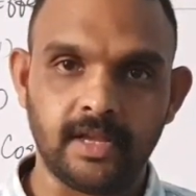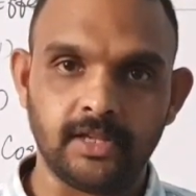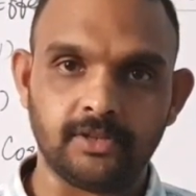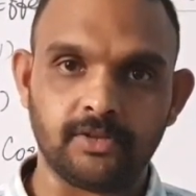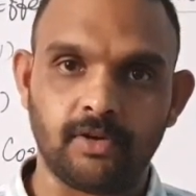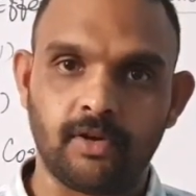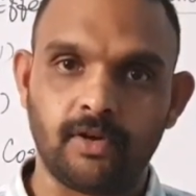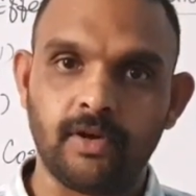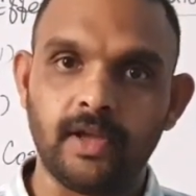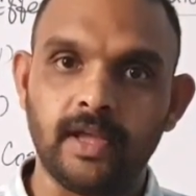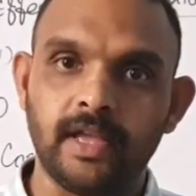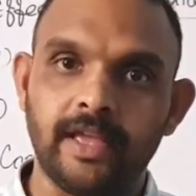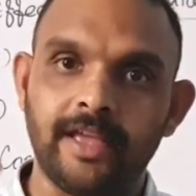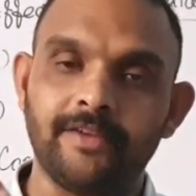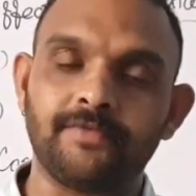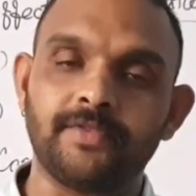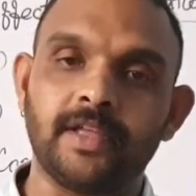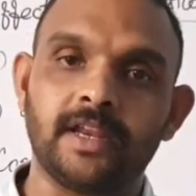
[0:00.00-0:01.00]
So
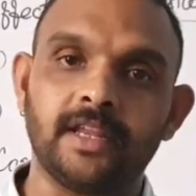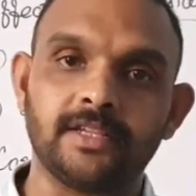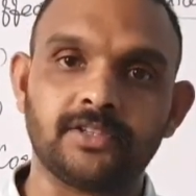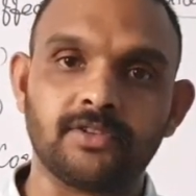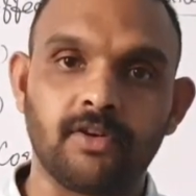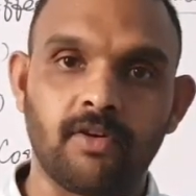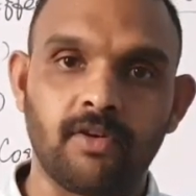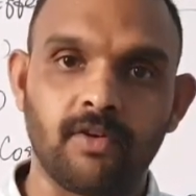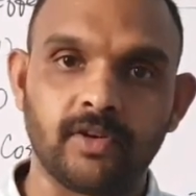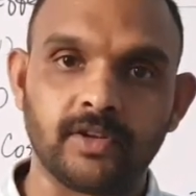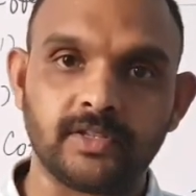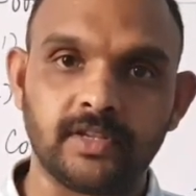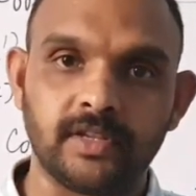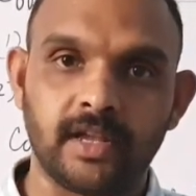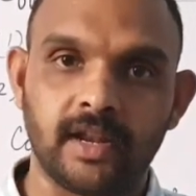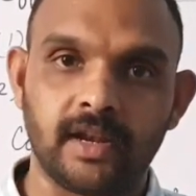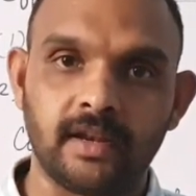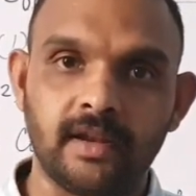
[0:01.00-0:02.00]
if there is no
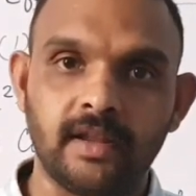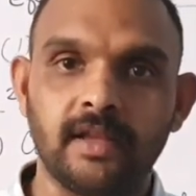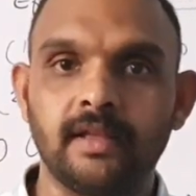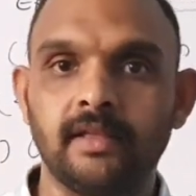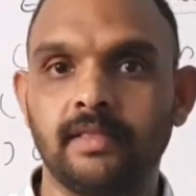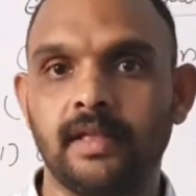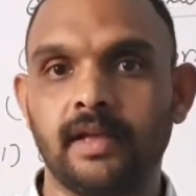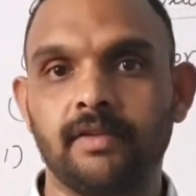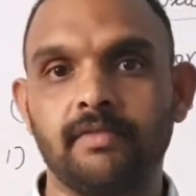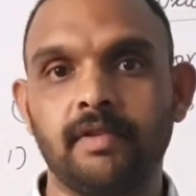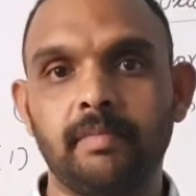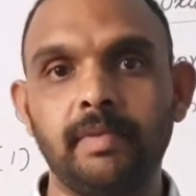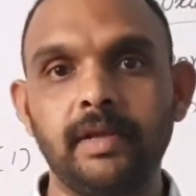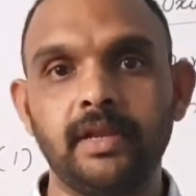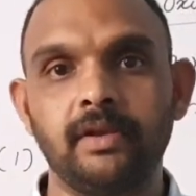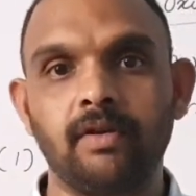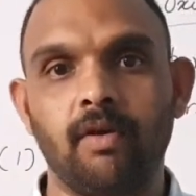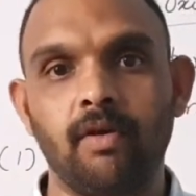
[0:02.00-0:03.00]
oxygen, there will
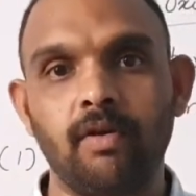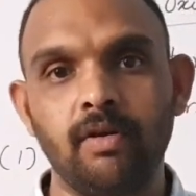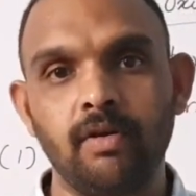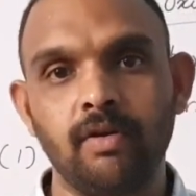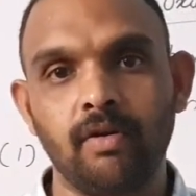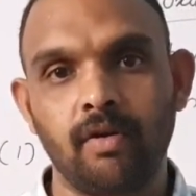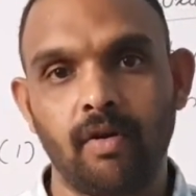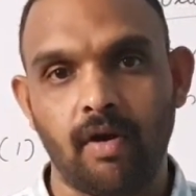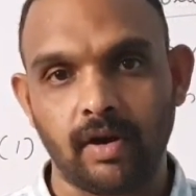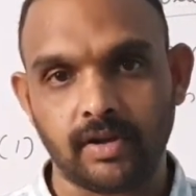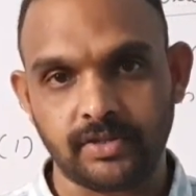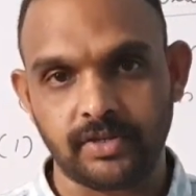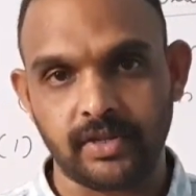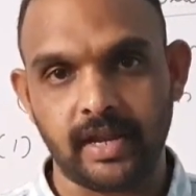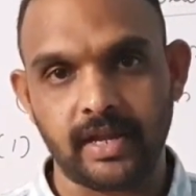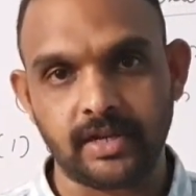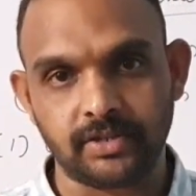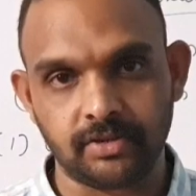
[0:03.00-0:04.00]
be no
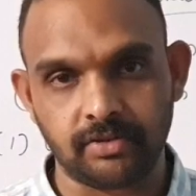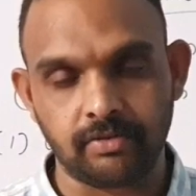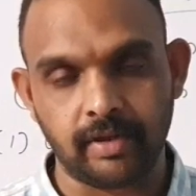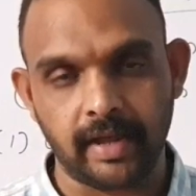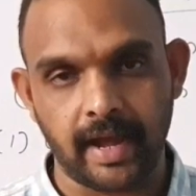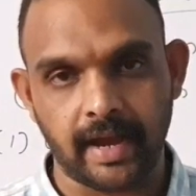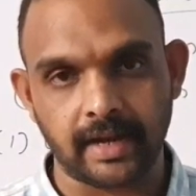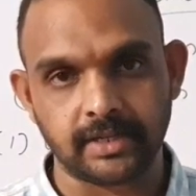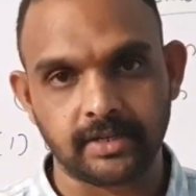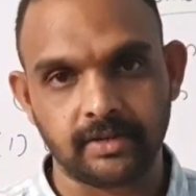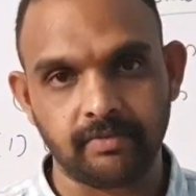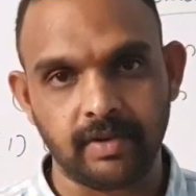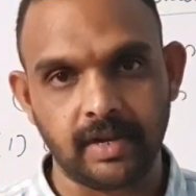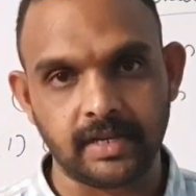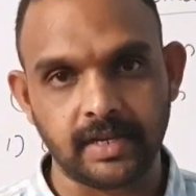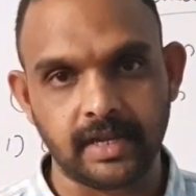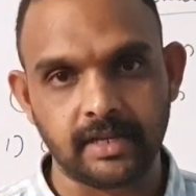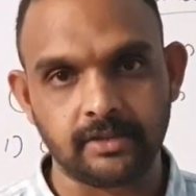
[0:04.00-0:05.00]
oxidation reaction
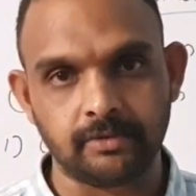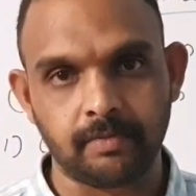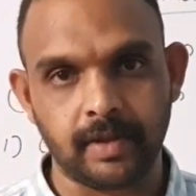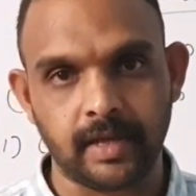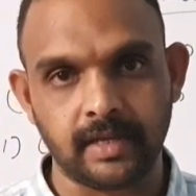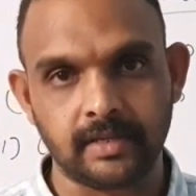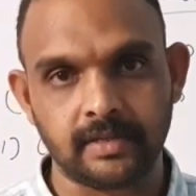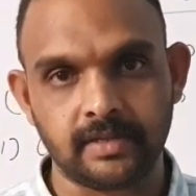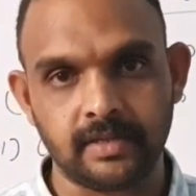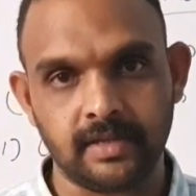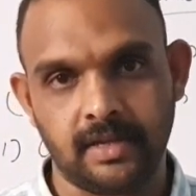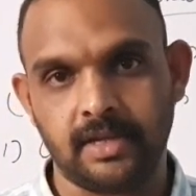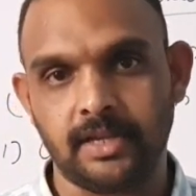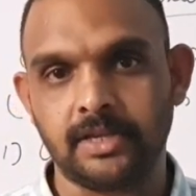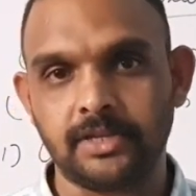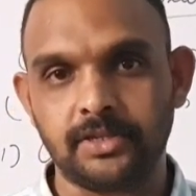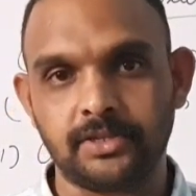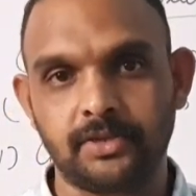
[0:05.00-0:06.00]
will take place.
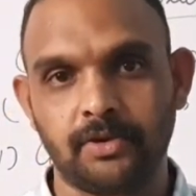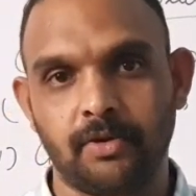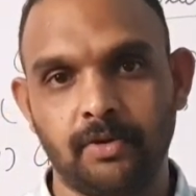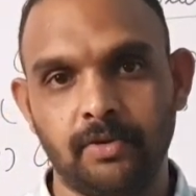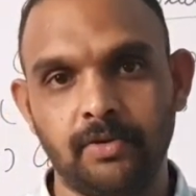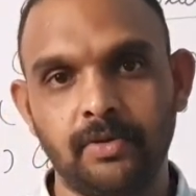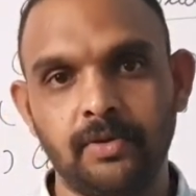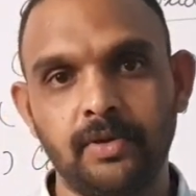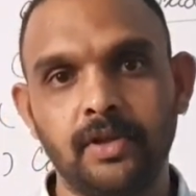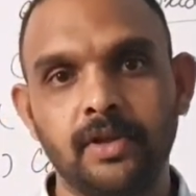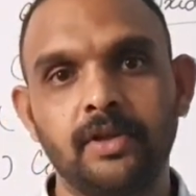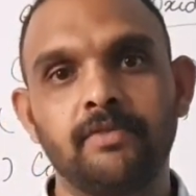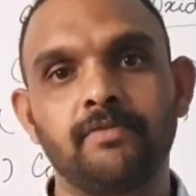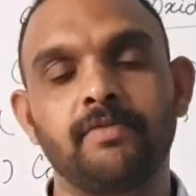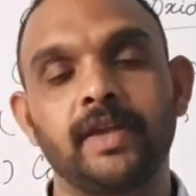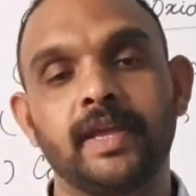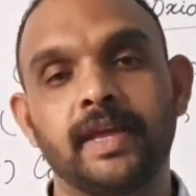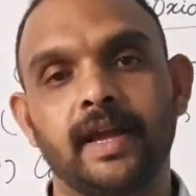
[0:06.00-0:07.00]
So
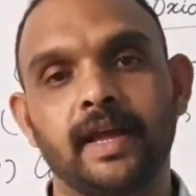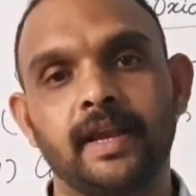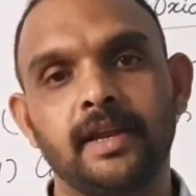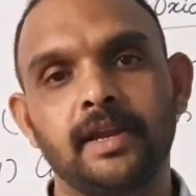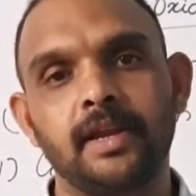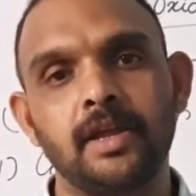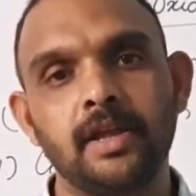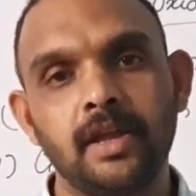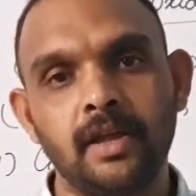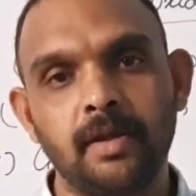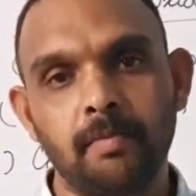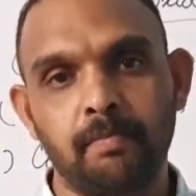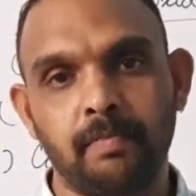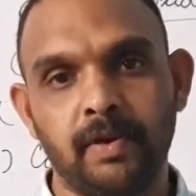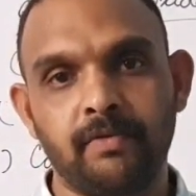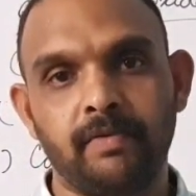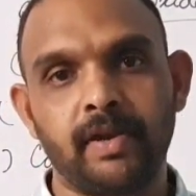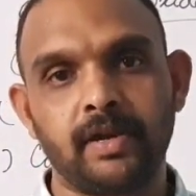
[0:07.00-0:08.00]
we can
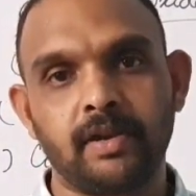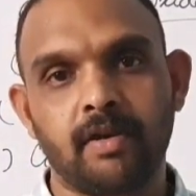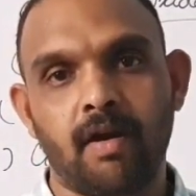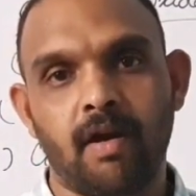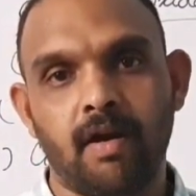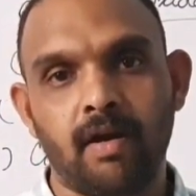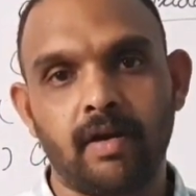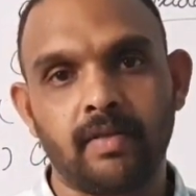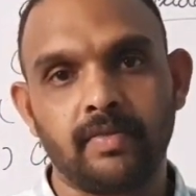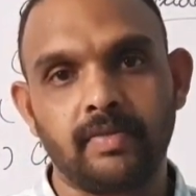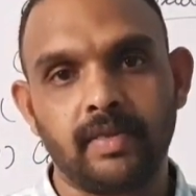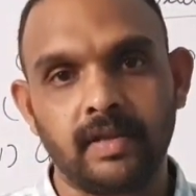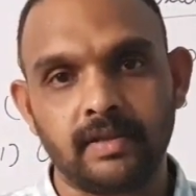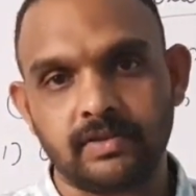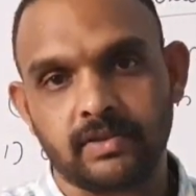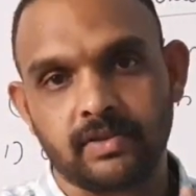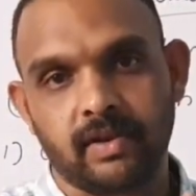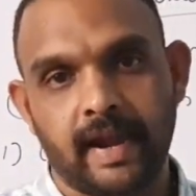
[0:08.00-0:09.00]
prevent
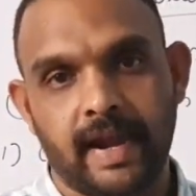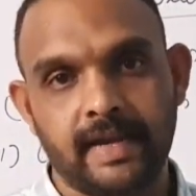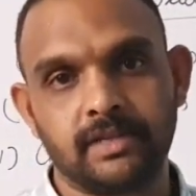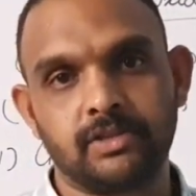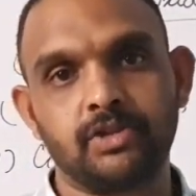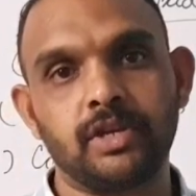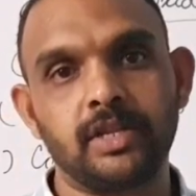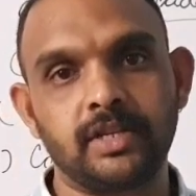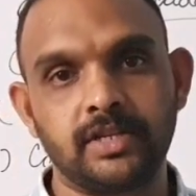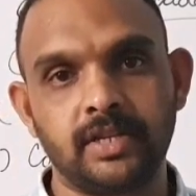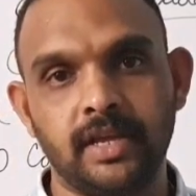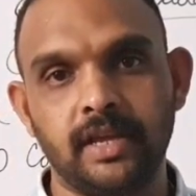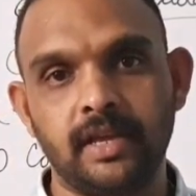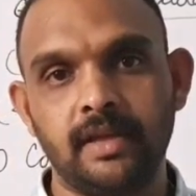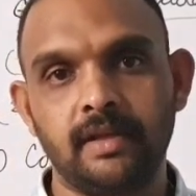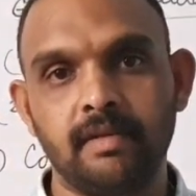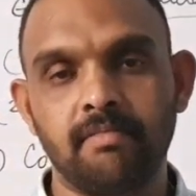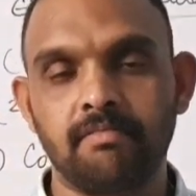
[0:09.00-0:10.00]
this
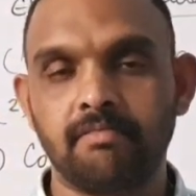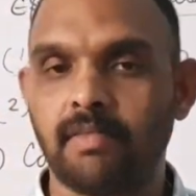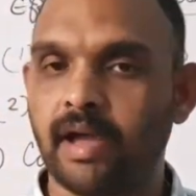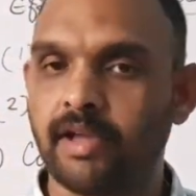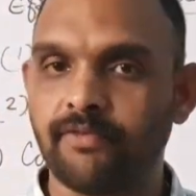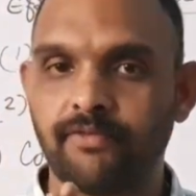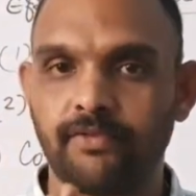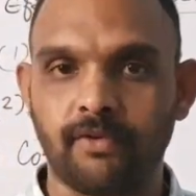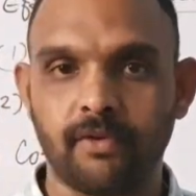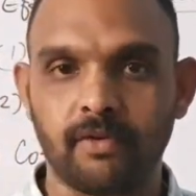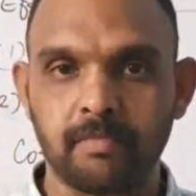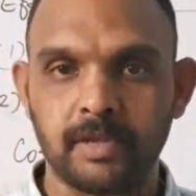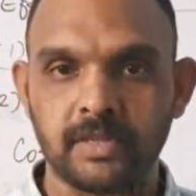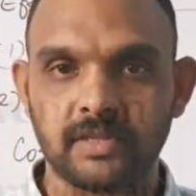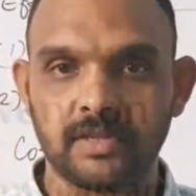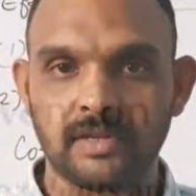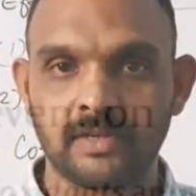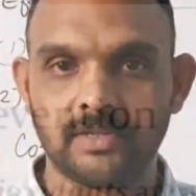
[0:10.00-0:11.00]
rancidity by 4
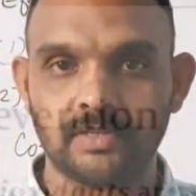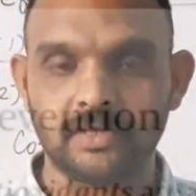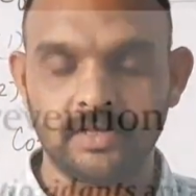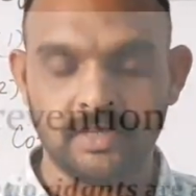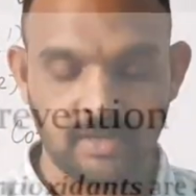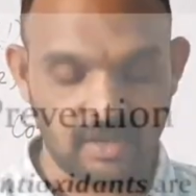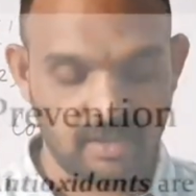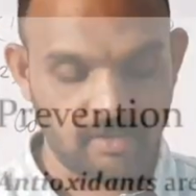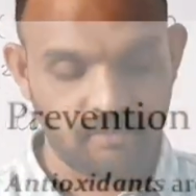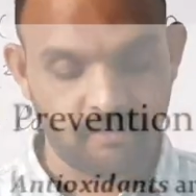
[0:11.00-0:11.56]
methods.